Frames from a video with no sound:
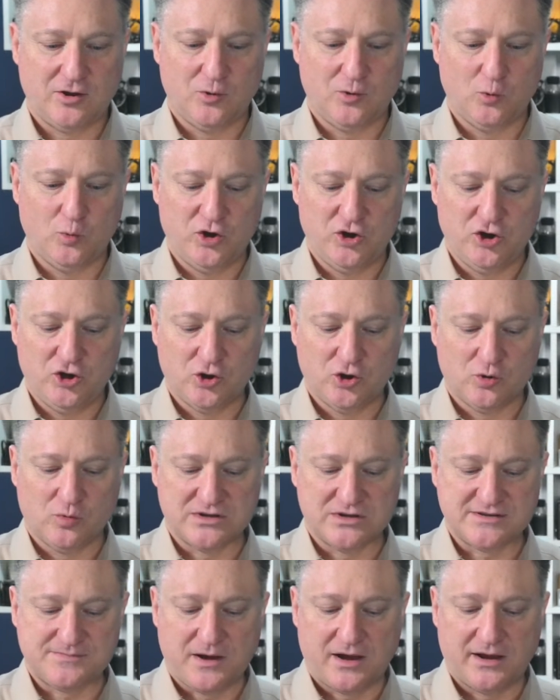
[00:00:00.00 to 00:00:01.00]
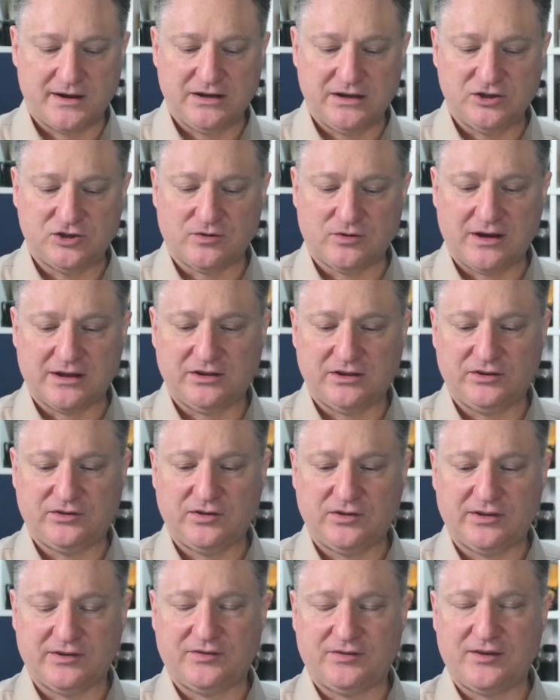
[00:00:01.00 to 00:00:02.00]
When you're responding directly
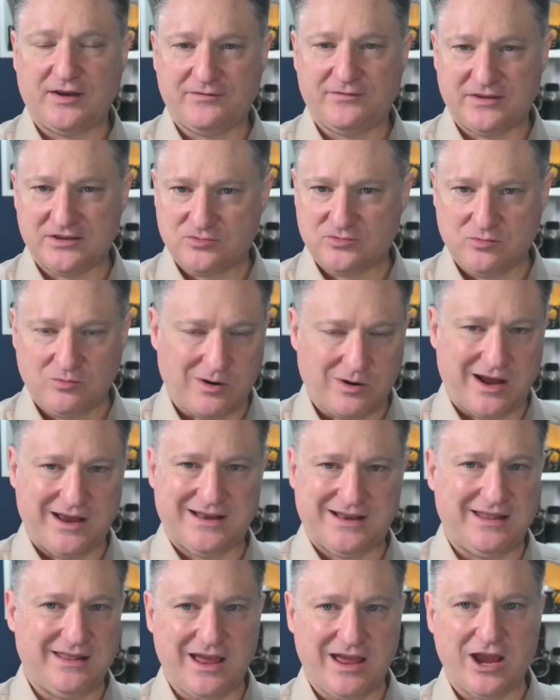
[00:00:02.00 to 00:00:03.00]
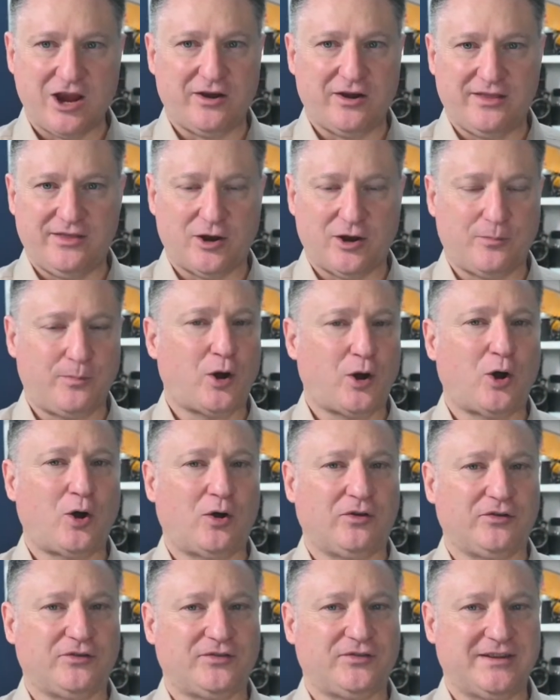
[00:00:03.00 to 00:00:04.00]
to the stuff that's right there in their
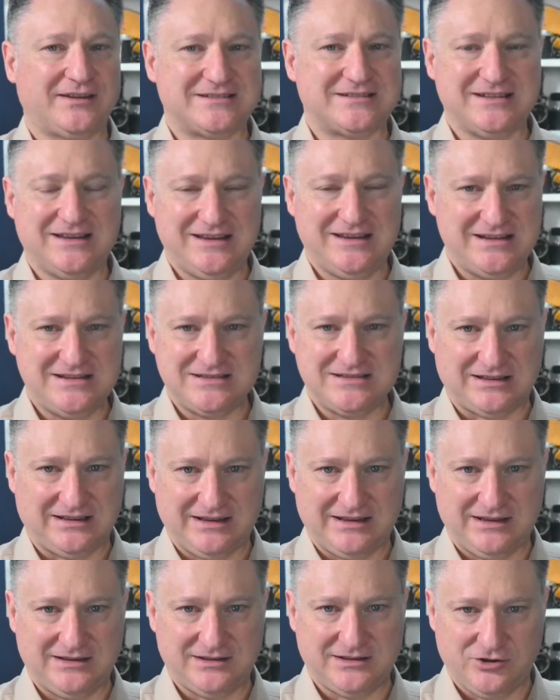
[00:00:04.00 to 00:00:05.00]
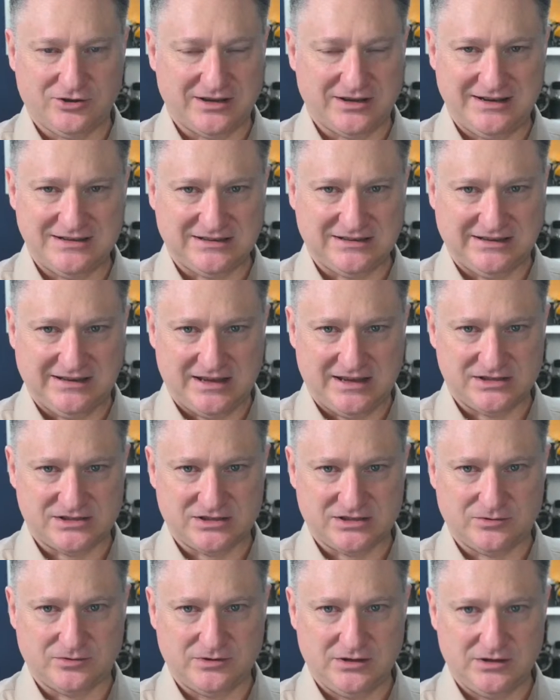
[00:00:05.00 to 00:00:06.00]
post, that you can easily get
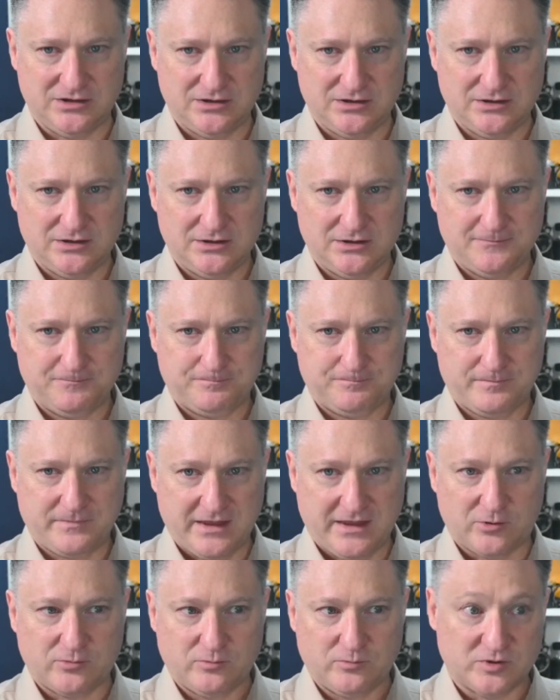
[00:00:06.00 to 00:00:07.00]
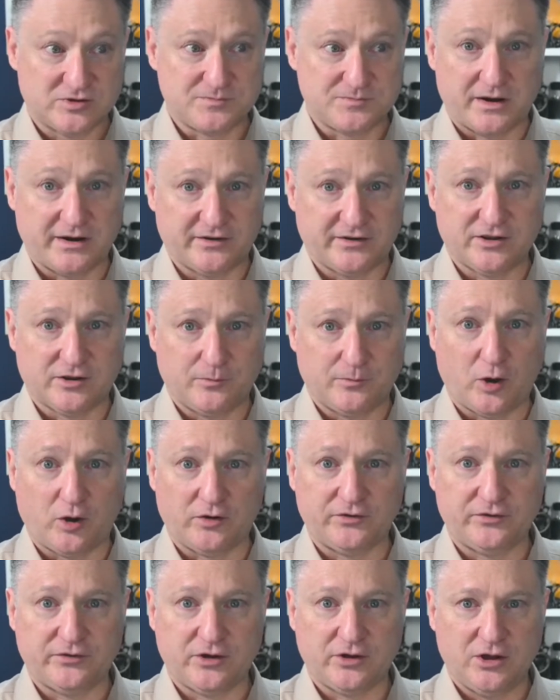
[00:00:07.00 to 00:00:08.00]
to, like responding to the
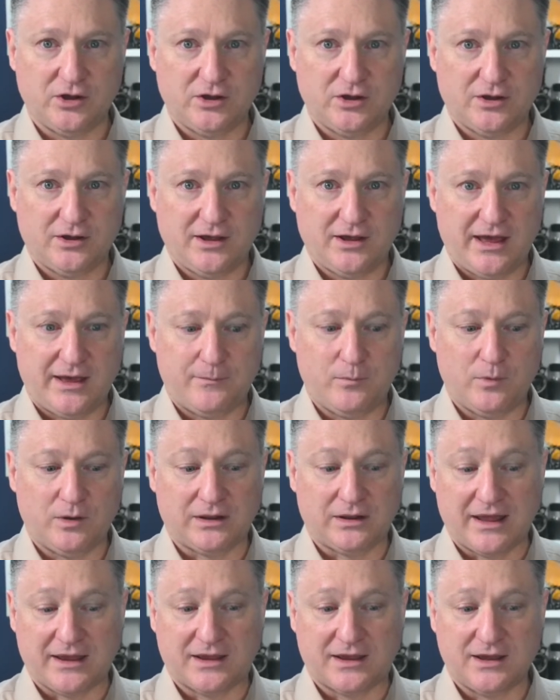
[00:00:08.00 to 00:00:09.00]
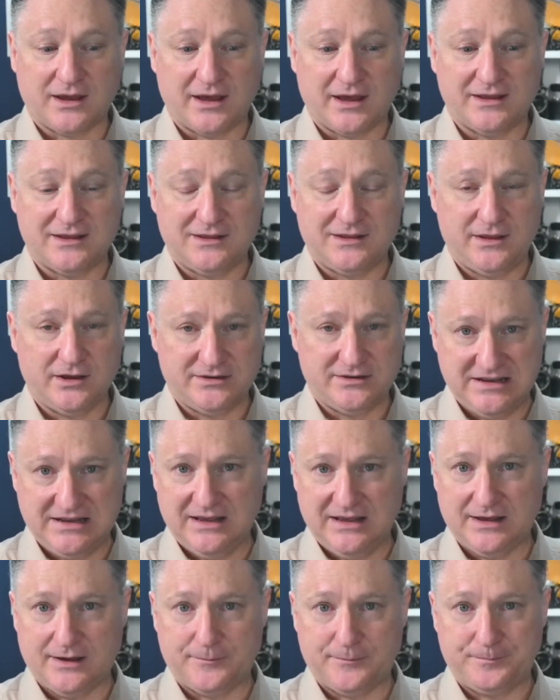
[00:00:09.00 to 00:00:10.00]
post, like their
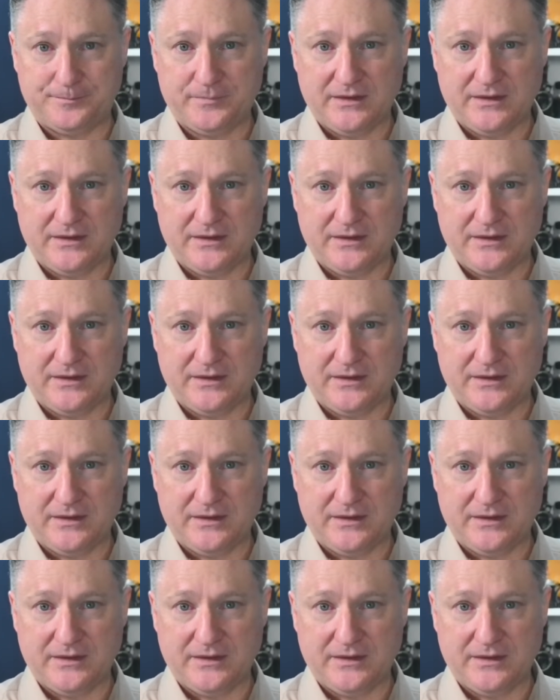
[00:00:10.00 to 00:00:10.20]
DM,